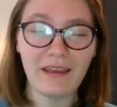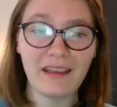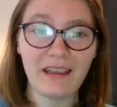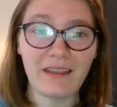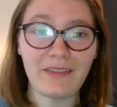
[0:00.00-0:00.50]

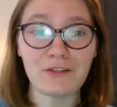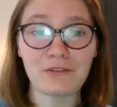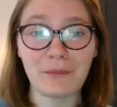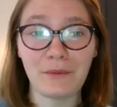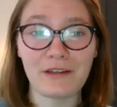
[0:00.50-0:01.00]
And then it's
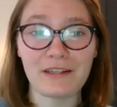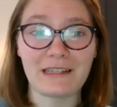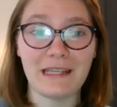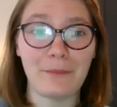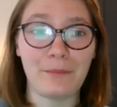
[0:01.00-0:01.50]
really important to
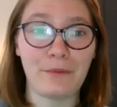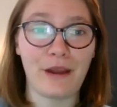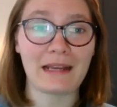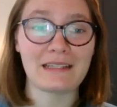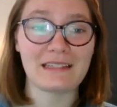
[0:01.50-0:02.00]
keep
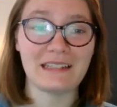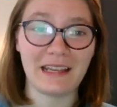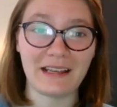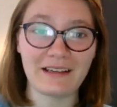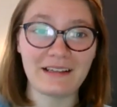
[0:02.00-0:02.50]

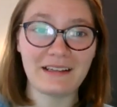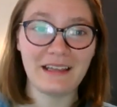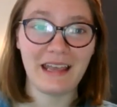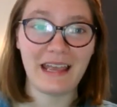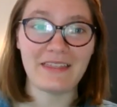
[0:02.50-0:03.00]
practicing
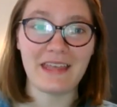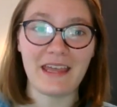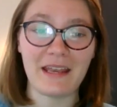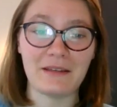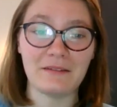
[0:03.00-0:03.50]
and
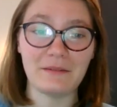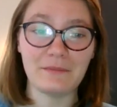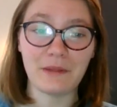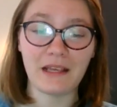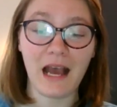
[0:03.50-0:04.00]
then
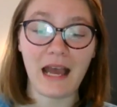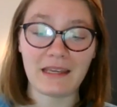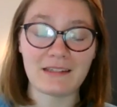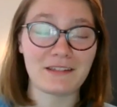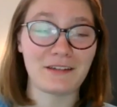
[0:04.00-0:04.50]
be
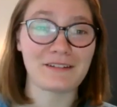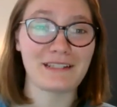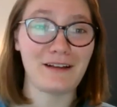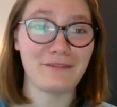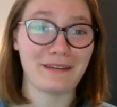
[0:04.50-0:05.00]
kind to
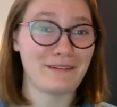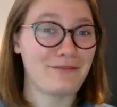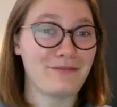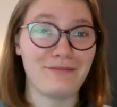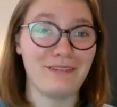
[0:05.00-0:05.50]
yourself. Like
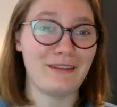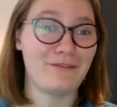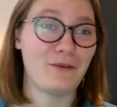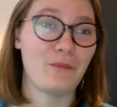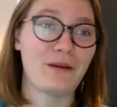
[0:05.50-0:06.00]
if
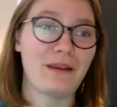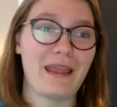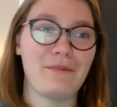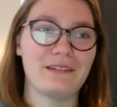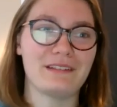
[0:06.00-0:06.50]
you weren't
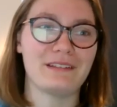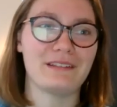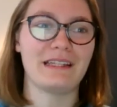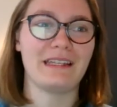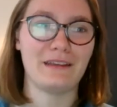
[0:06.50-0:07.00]
able to
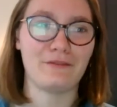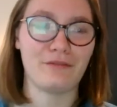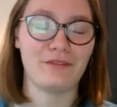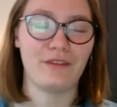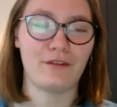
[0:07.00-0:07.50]
really
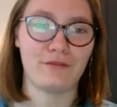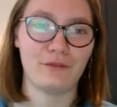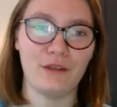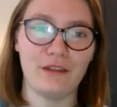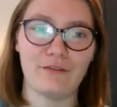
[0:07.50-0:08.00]
give your
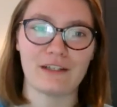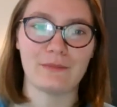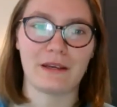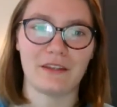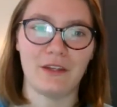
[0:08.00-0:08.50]
food the
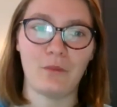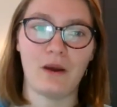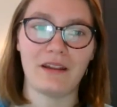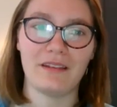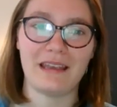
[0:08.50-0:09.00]
respect that you
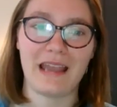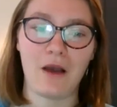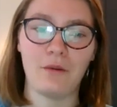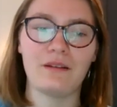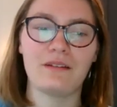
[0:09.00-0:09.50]
wanted
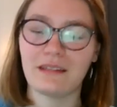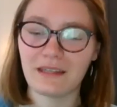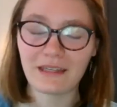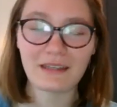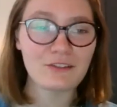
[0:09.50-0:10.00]
now,
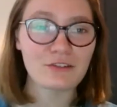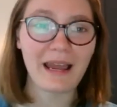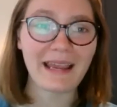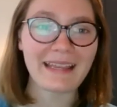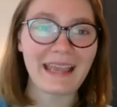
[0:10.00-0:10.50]

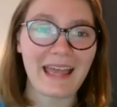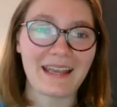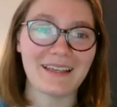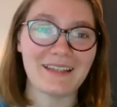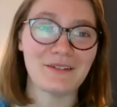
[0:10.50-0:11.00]
try
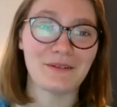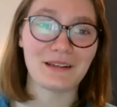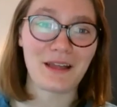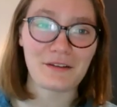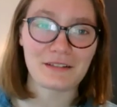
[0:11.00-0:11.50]
again, do it
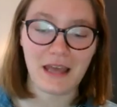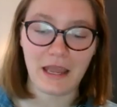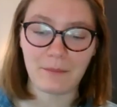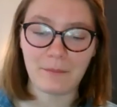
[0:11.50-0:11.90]
another time.